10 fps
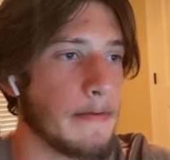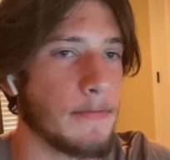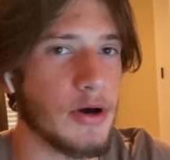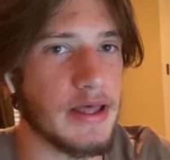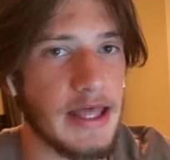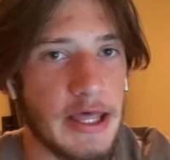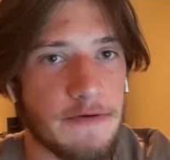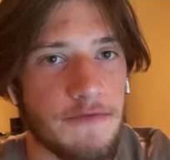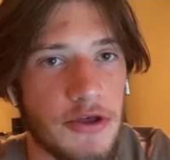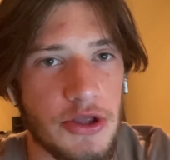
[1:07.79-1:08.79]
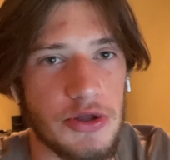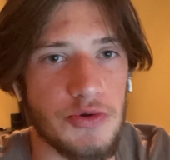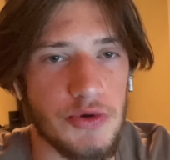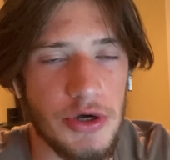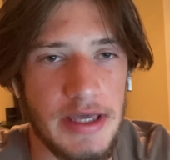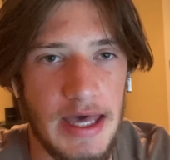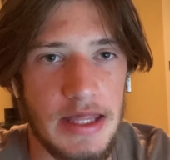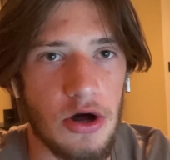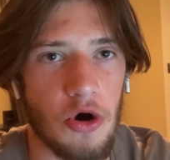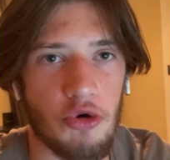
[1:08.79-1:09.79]
but if you look
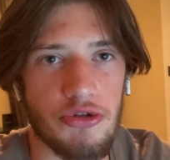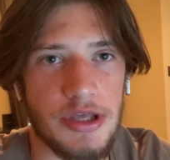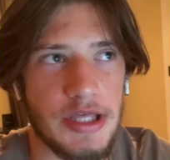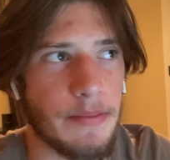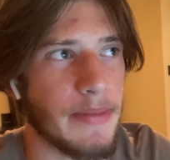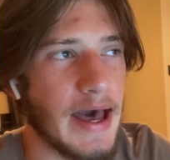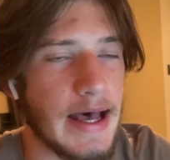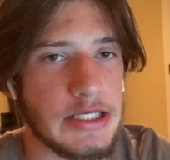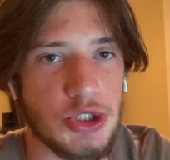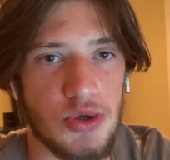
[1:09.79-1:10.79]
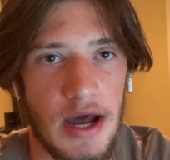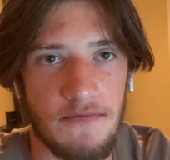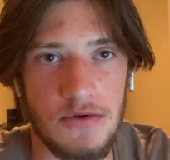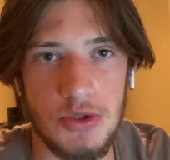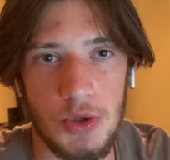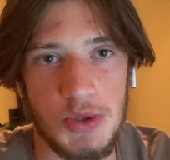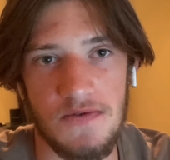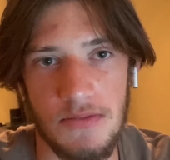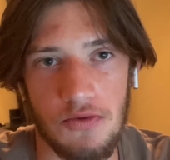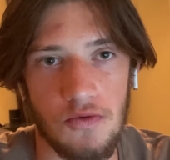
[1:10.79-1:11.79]
at all the past draft results
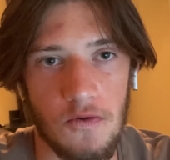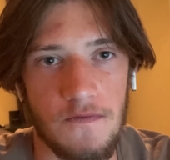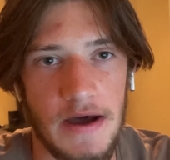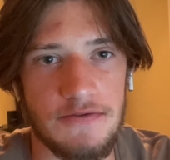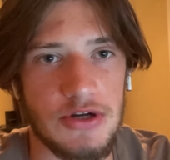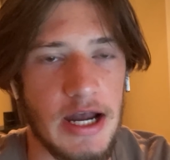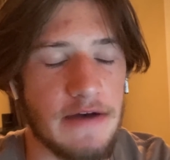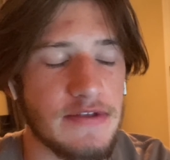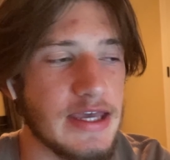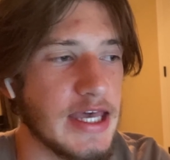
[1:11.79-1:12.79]
from the Rule 5 draft,